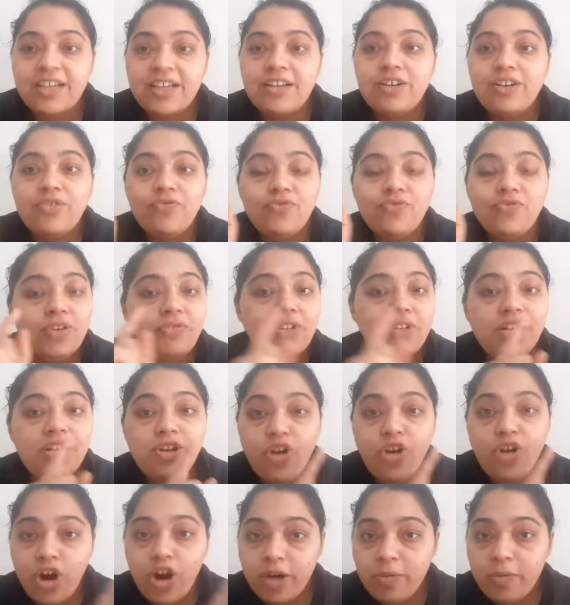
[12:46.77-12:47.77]
We
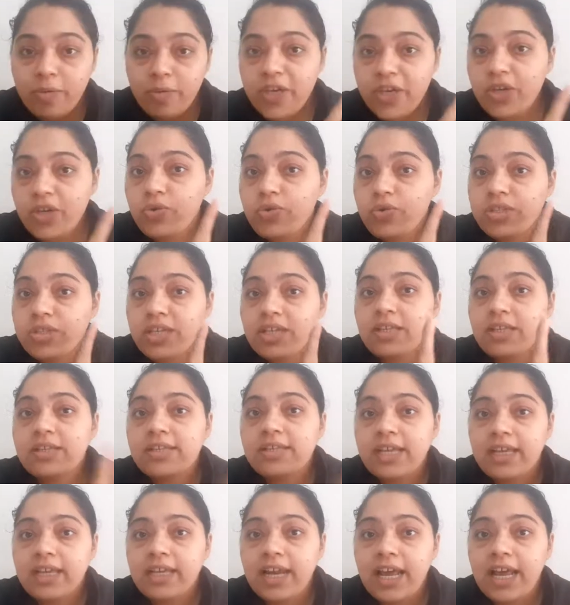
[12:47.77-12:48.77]
will not be using this
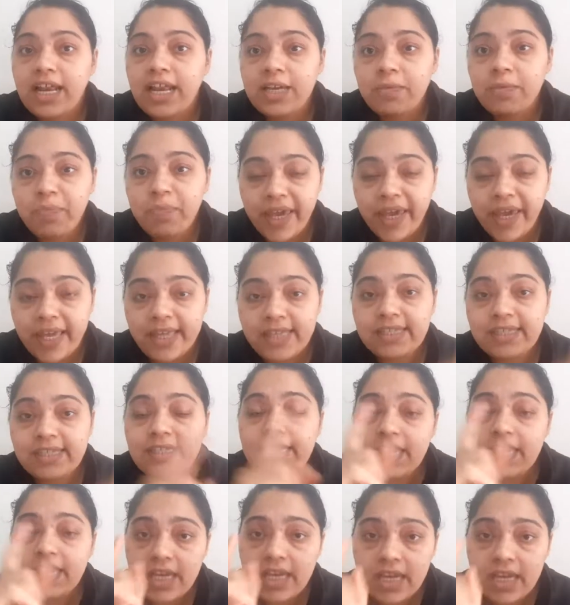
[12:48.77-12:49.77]
acrylic
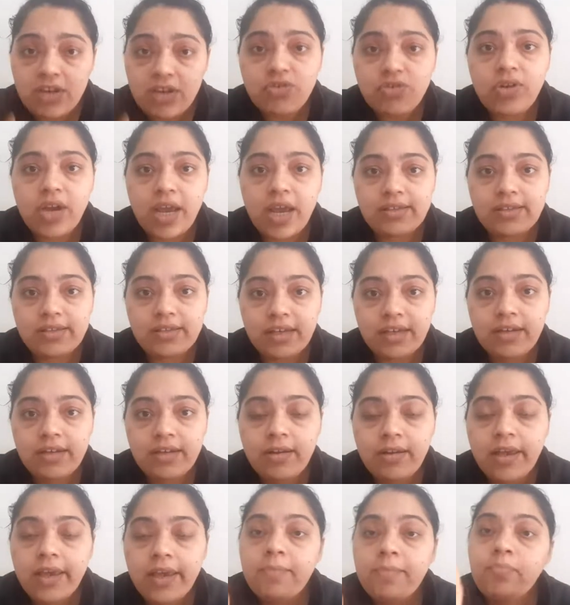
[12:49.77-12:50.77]
paints in resin,
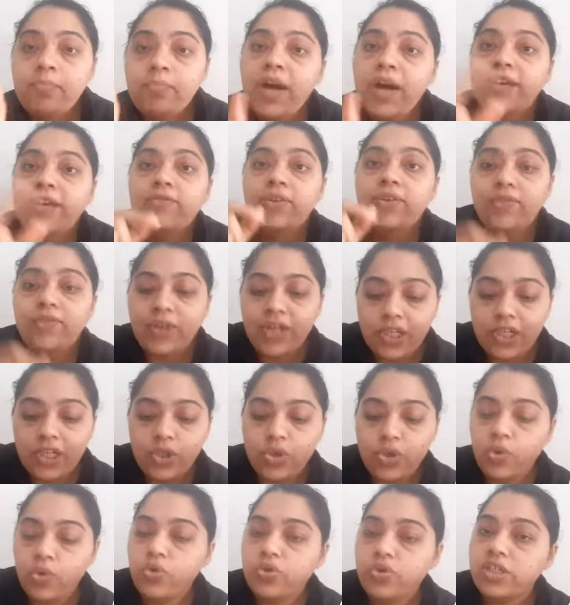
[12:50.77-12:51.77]
but we will
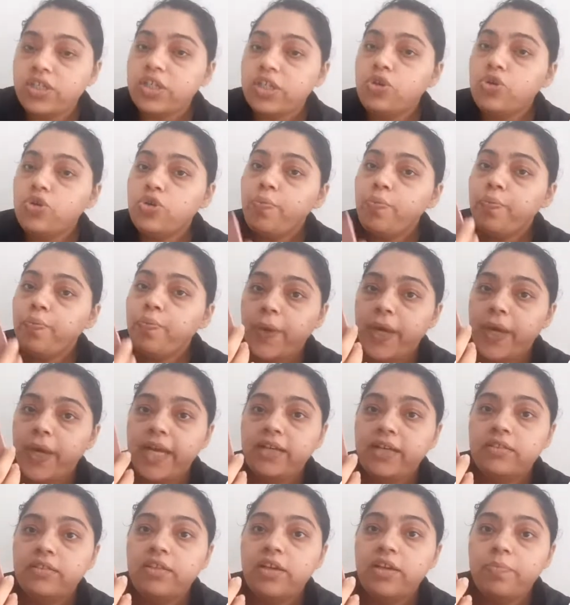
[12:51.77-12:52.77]
use it to
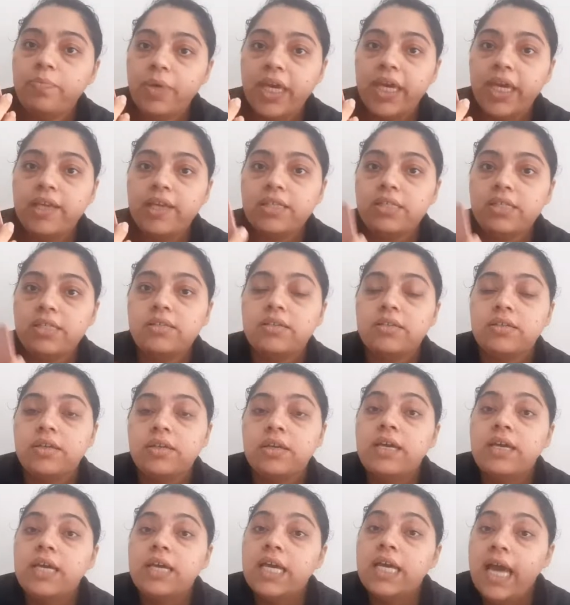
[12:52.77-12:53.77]
paint the base,
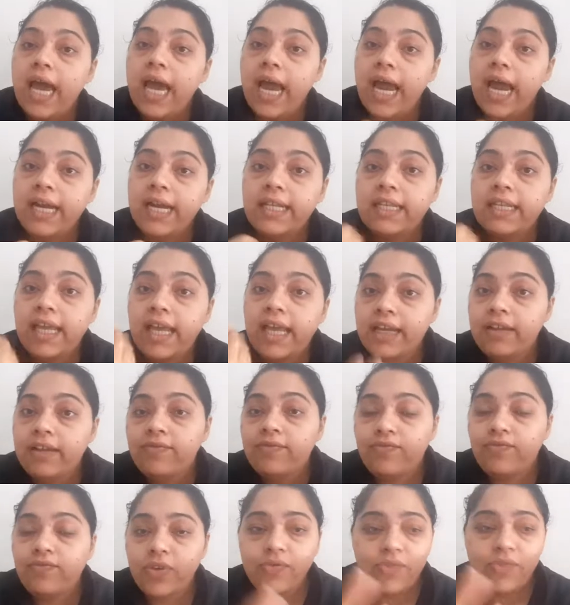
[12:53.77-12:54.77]
and
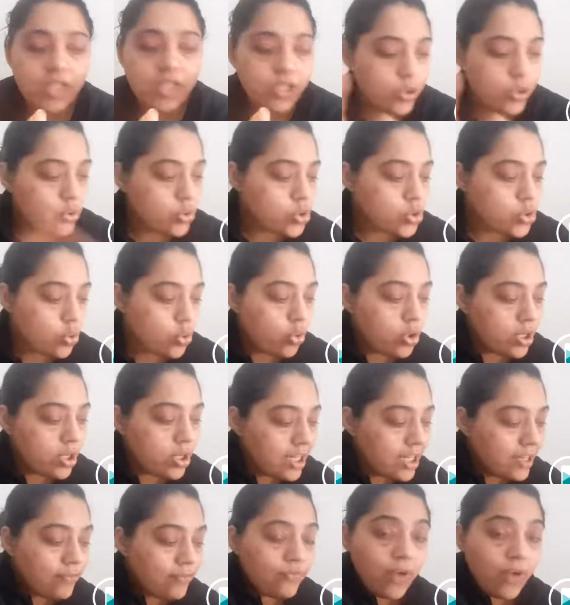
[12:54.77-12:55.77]
then we will use
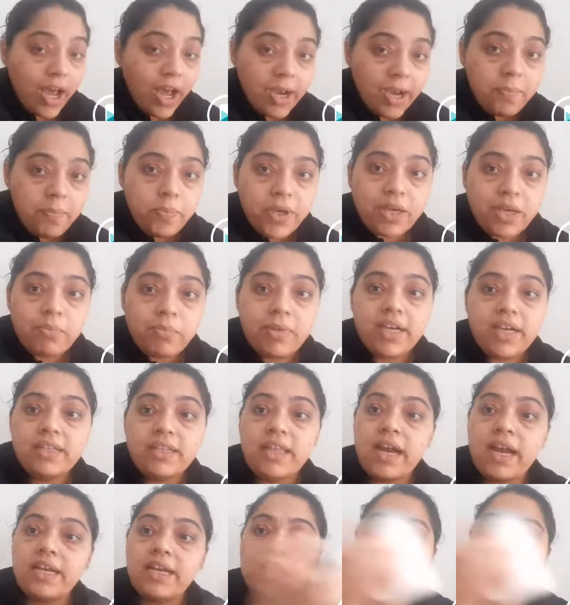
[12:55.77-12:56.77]
only one pigment,
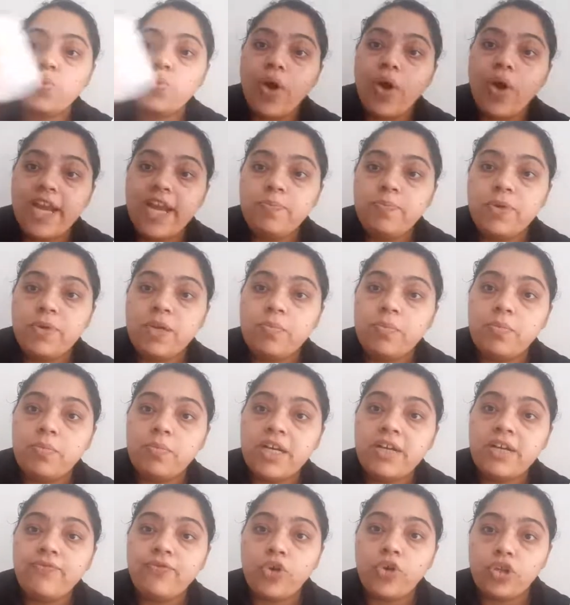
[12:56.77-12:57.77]
that is white
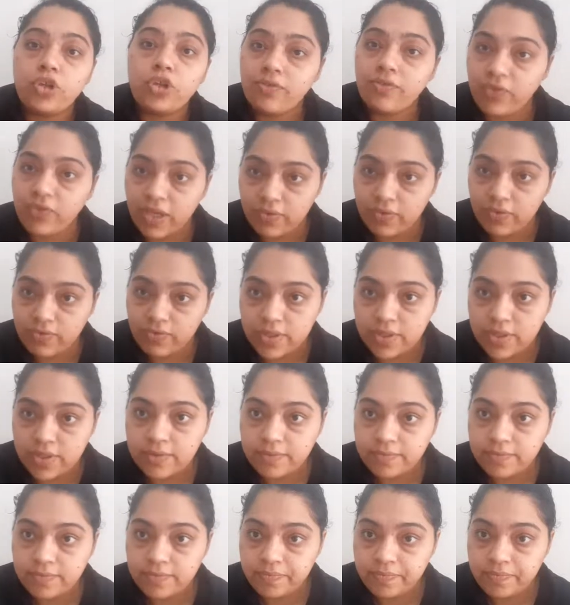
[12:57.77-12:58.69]
pigment, for the waves.